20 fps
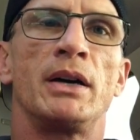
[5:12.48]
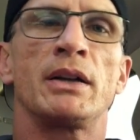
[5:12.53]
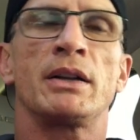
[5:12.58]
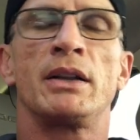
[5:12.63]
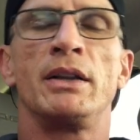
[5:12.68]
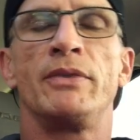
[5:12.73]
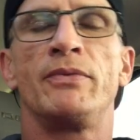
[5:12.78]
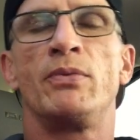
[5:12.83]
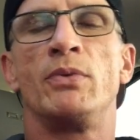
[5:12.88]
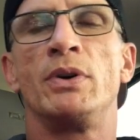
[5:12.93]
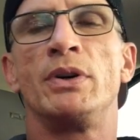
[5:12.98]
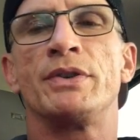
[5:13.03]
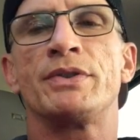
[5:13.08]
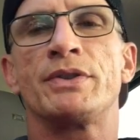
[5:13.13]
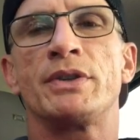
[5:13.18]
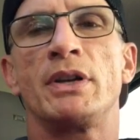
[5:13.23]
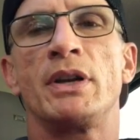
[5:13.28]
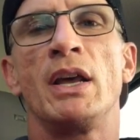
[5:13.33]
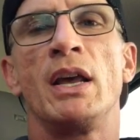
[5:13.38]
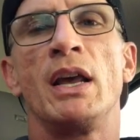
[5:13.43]
Cliff
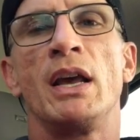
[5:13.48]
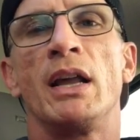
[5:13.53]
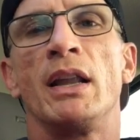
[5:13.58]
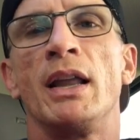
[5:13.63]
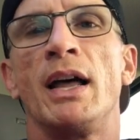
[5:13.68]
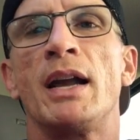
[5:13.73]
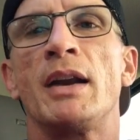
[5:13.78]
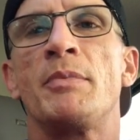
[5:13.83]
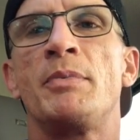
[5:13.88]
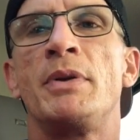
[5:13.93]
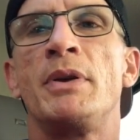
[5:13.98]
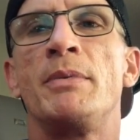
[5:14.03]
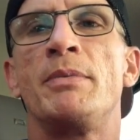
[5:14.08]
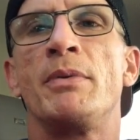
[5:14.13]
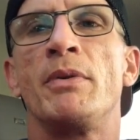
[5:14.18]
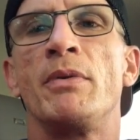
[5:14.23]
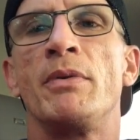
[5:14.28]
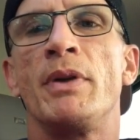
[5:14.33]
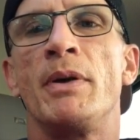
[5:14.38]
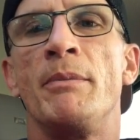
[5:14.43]
Wilson. A lot of
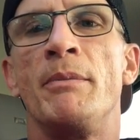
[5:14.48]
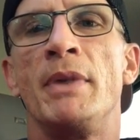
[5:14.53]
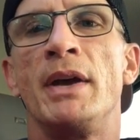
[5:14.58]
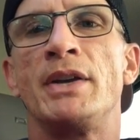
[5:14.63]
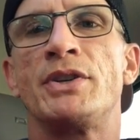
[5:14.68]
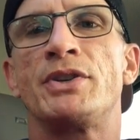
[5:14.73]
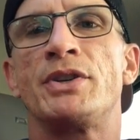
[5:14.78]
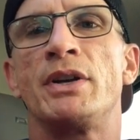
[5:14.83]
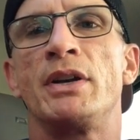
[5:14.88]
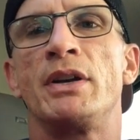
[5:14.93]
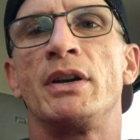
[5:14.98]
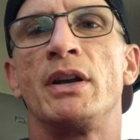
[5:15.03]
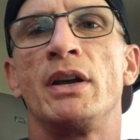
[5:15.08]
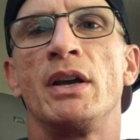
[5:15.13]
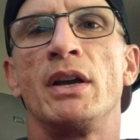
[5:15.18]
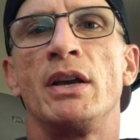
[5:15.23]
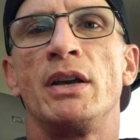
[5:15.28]
people that mention,